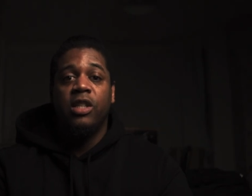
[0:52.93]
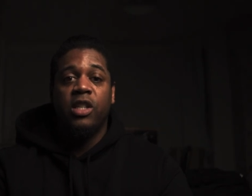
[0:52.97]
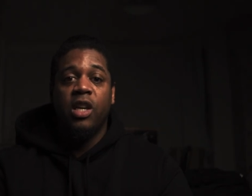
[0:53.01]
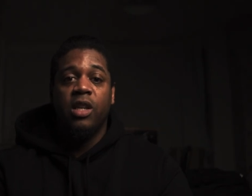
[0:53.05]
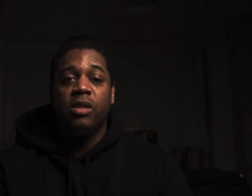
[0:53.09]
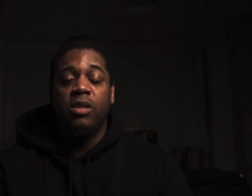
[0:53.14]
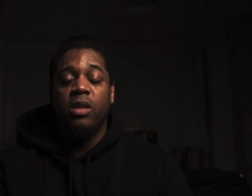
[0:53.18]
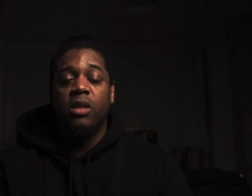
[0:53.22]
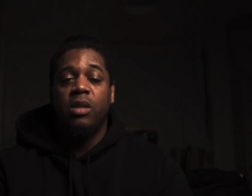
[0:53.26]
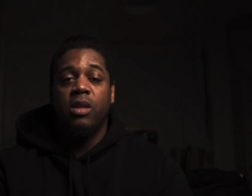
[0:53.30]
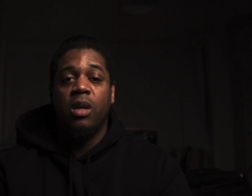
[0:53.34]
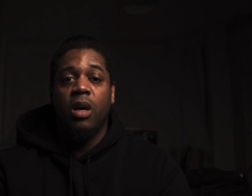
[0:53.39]

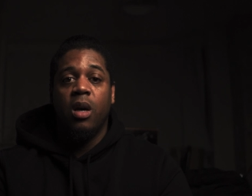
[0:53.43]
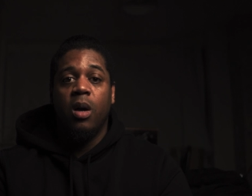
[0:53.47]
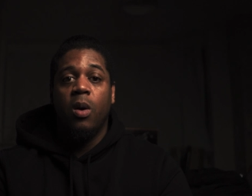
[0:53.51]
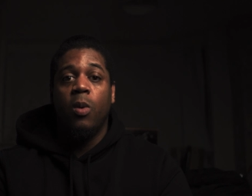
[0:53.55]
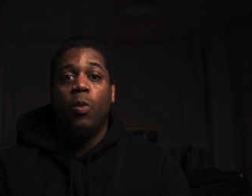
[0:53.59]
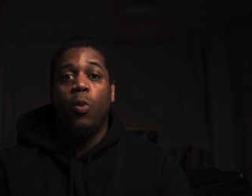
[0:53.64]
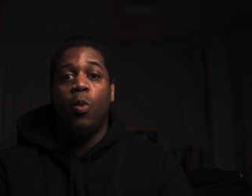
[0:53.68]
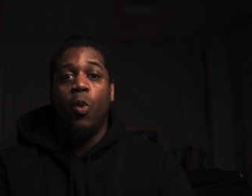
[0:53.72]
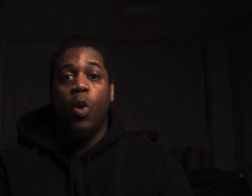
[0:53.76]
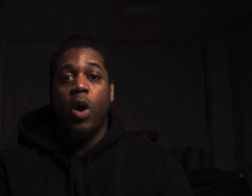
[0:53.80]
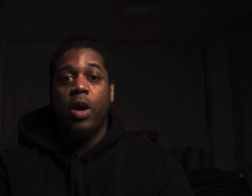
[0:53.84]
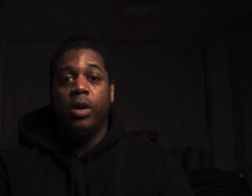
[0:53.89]
chances are
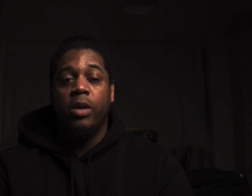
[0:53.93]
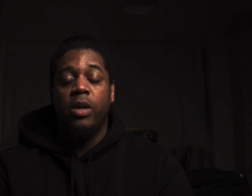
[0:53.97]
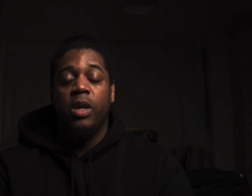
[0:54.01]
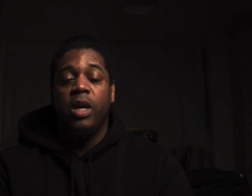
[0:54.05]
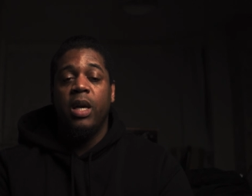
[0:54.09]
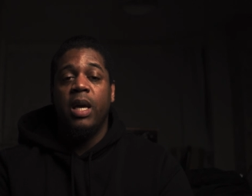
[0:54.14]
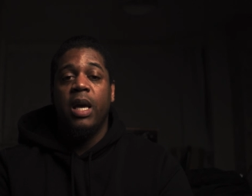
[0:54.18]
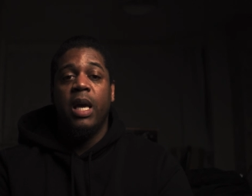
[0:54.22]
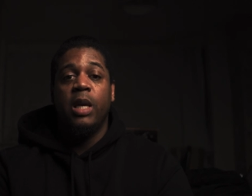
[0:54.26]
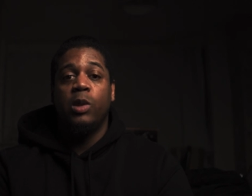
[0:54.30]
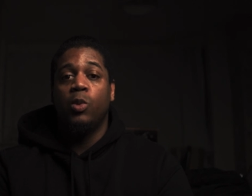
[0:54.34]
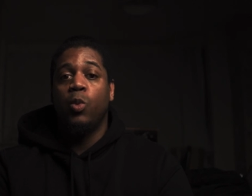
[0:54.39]
one,
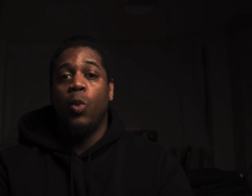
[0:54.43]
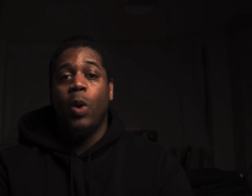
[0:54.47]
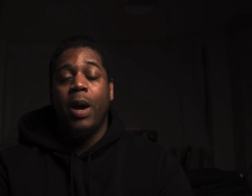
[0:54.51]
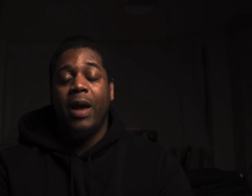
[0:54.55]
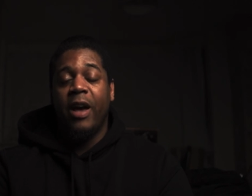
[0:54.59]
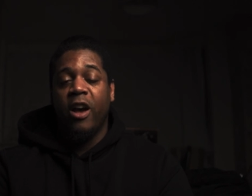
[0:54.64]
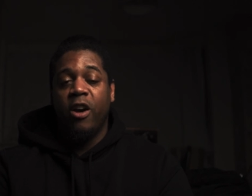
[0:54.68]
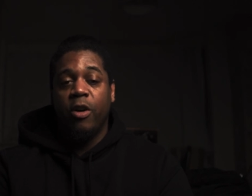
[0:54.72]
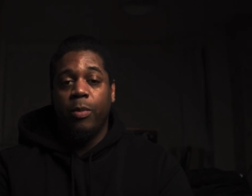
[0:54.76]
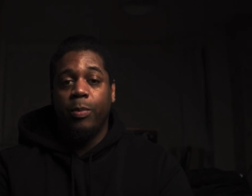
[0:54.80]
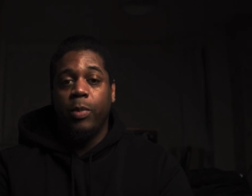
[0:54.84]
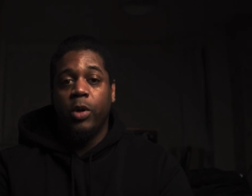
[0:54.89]
it's way
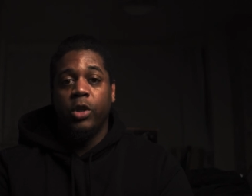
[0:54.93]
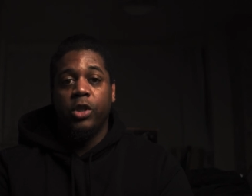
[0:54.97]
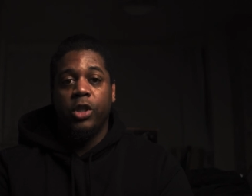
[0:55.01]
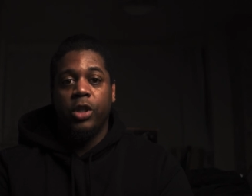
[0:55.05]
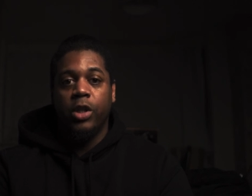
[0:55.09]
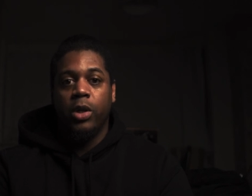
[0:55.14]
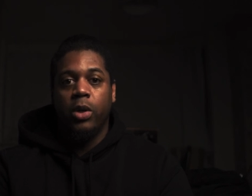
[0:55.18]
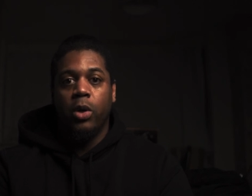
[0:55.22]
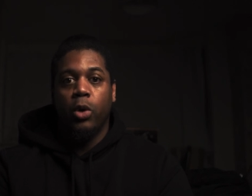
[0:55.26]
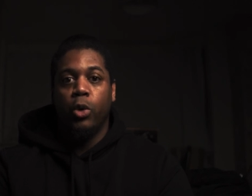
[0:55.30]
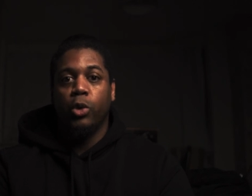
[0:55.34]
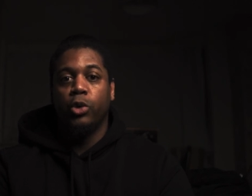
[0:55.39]
out of
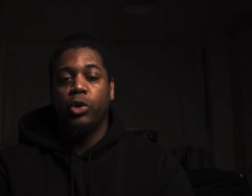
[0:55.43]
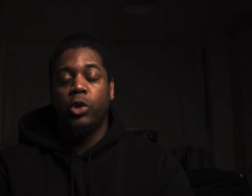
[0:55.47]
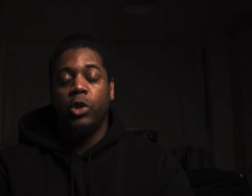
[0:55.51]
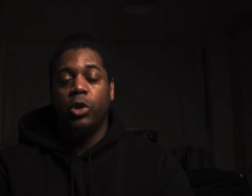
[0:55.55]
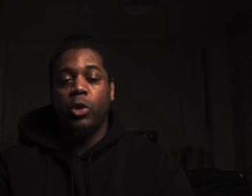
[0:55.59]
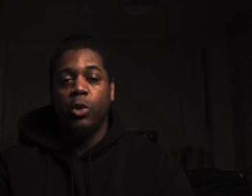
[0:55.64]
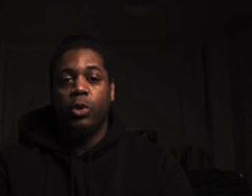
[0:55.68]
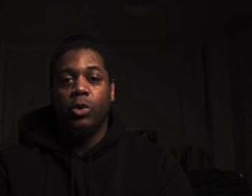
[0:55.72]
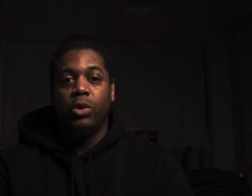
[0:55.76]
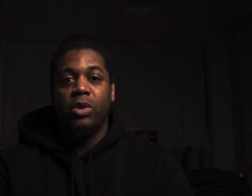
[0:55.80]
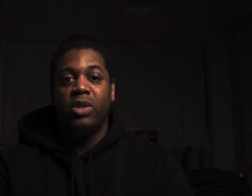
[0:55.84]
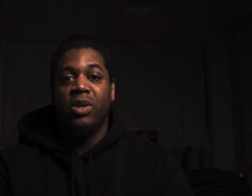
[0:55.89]
budget, or
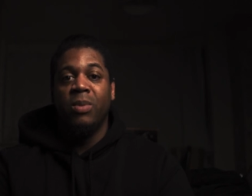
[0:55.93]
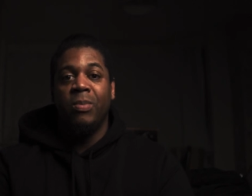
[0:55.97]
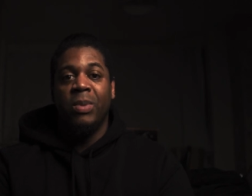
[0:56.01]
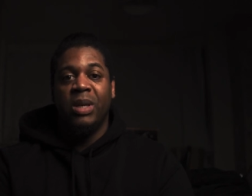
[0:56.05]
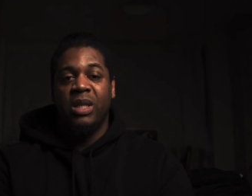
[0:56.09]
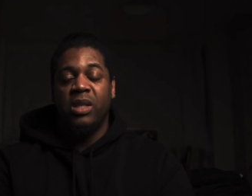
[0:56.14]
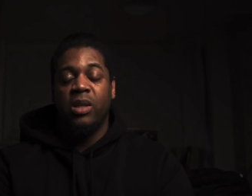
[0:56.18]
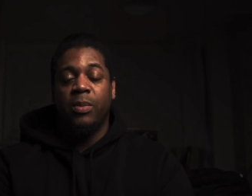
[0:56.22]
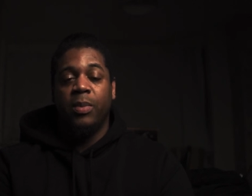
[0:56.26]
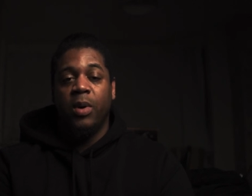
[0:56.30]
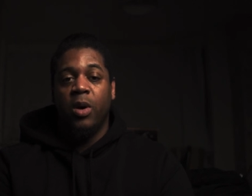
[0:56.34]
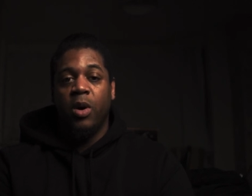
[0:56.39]
two, you
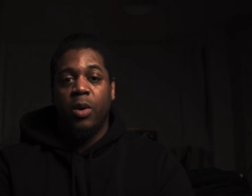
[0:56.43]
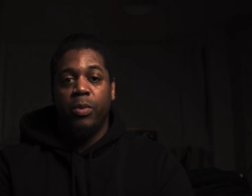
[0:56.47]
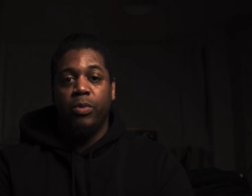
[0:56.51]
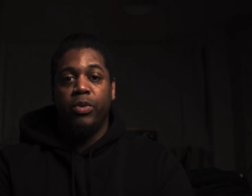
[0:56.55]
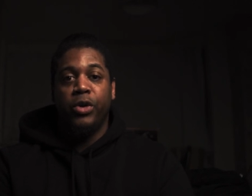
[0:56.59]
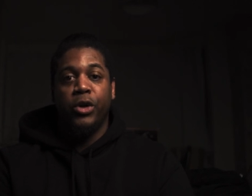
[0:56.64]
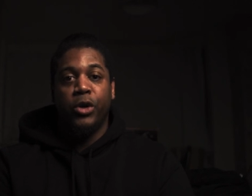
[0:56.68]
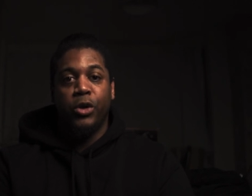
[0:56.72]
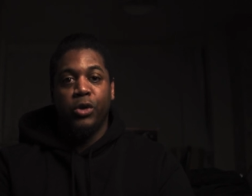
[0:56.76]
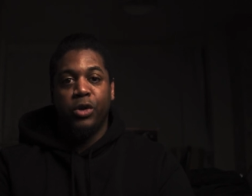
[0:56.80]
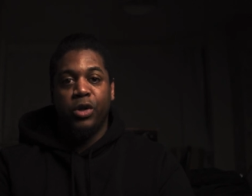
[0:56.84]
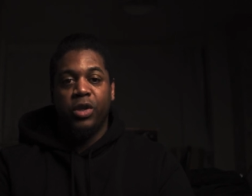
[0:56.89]
missed the boat on
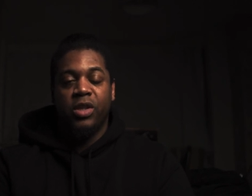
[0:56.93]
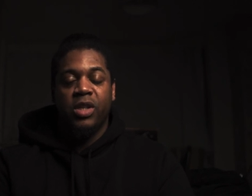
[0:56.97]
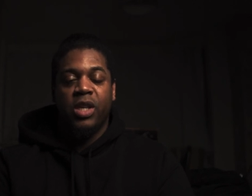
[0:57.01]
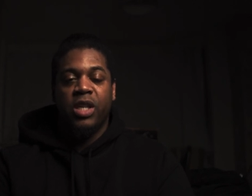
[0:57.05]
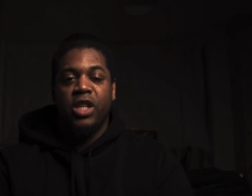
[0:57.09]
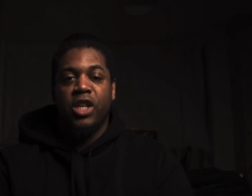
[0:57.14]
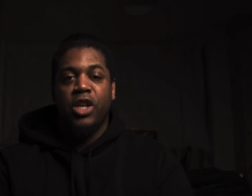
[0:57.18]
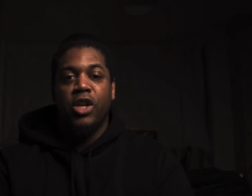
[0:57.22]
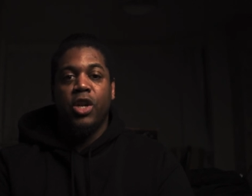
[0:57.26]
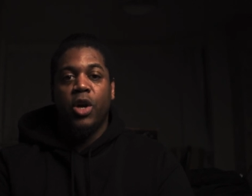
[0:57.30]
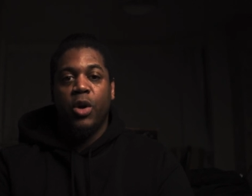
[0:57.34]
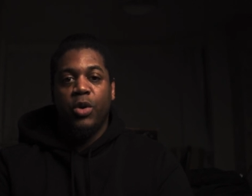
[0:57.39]
pre-orders
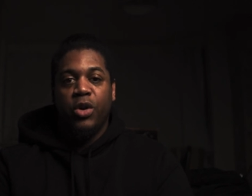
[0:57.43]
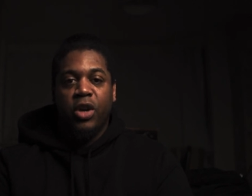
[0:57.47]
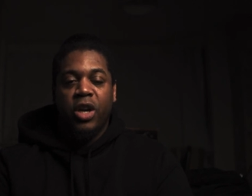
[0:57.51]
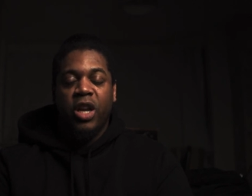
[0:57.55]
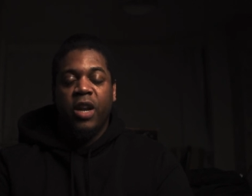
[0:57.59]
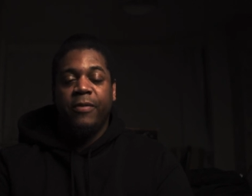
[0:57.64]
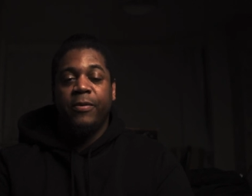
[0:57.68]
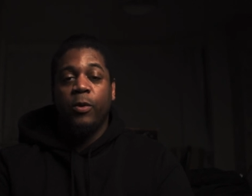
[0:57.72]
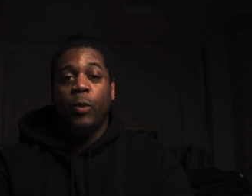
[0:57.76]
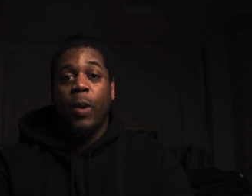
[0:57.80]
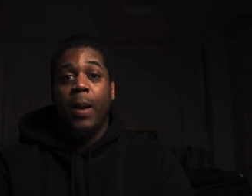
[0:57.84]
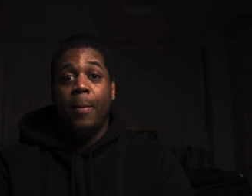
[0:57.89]
and you know you're going to
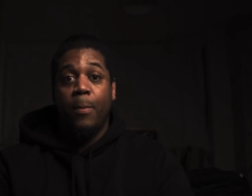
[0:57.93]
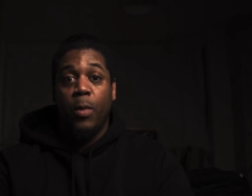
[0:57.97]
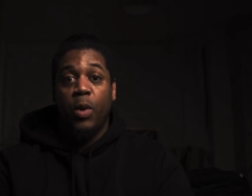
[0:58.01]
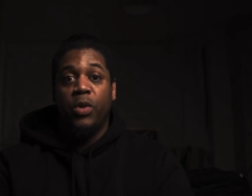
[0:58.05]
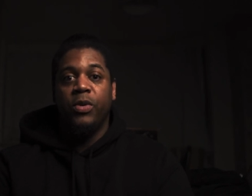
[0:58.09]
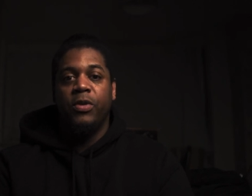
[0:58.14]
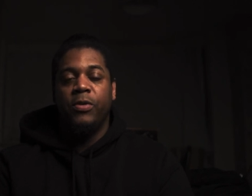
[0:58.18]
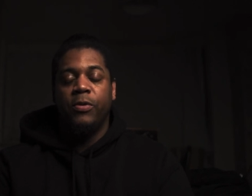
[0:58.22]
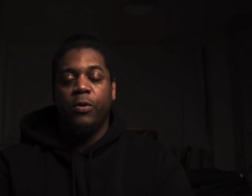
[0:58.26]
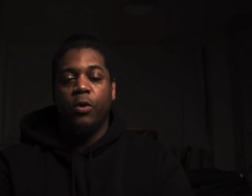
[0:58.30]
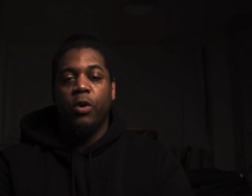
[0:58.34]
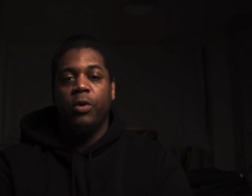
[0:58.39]
have to wait
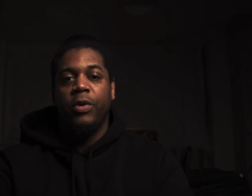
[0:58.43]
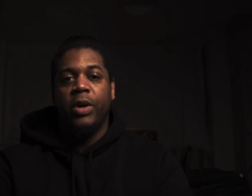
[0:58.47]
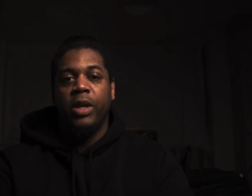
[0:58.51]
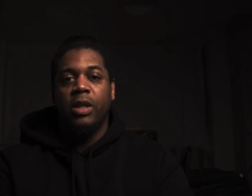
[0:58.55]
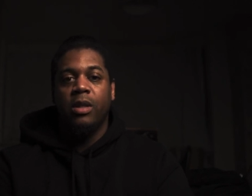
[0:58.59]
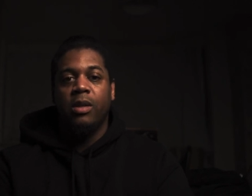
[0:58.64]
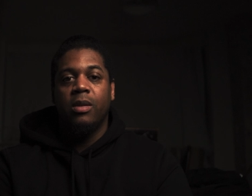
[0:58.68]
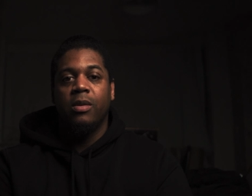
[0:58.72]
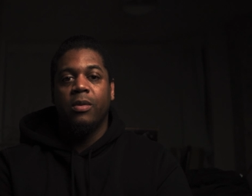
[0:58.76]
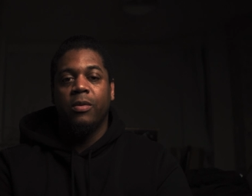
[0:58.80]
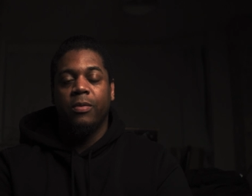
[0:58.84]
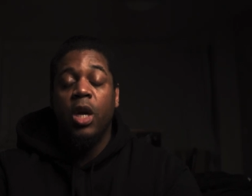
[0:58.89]
months for
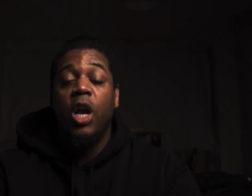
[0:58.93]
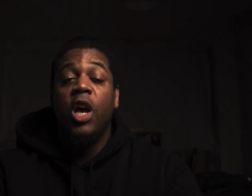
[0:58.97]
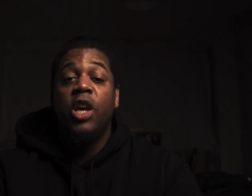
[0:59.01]
it.